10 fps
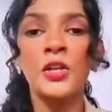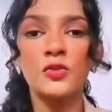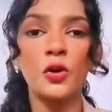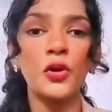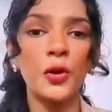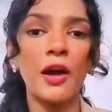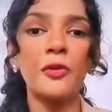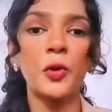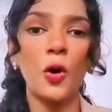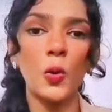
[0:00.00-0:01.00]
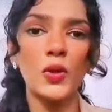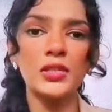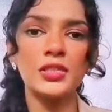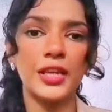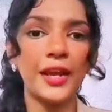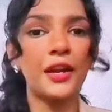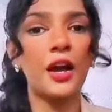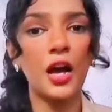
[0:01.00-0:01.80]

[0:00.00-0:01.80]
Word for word: so you have to always check